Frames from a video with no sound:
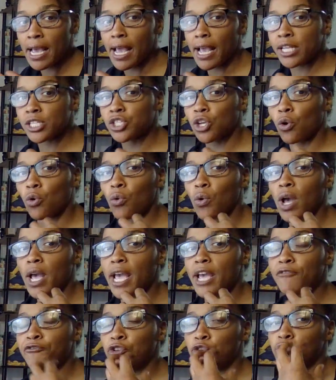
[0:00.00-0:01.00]
And so
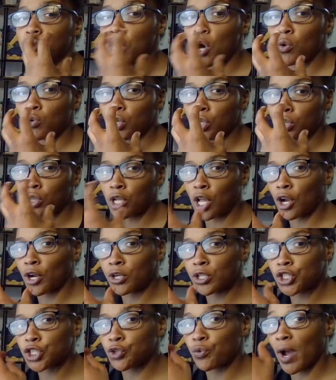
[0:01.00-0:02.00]
if you don't
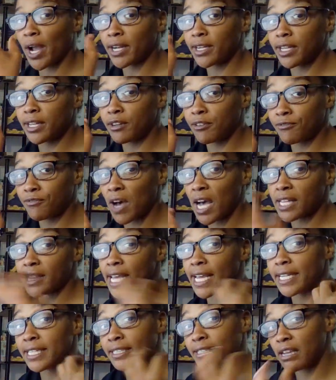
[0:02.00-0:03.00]
learn to identify
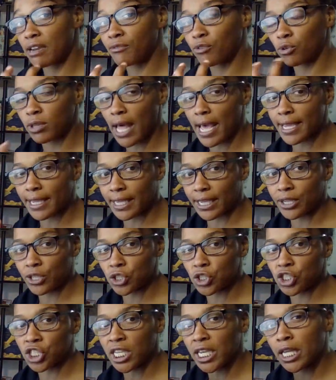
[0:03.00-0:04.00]
that devil-like
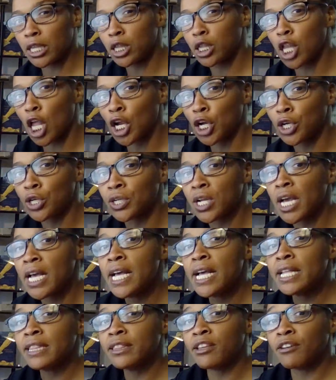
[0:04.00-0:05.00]
energy and learn
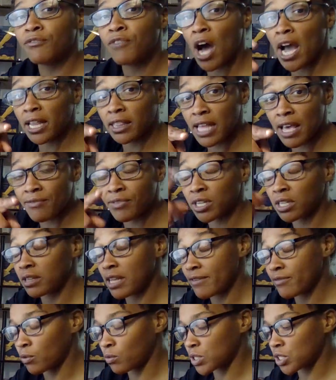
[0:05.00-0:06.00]
the
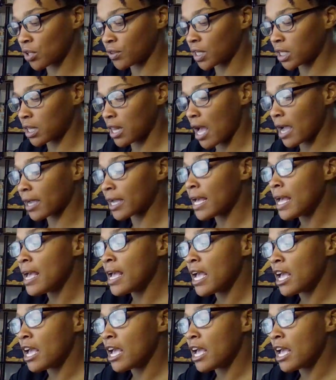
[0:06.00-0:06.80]
11-11 was on the clock,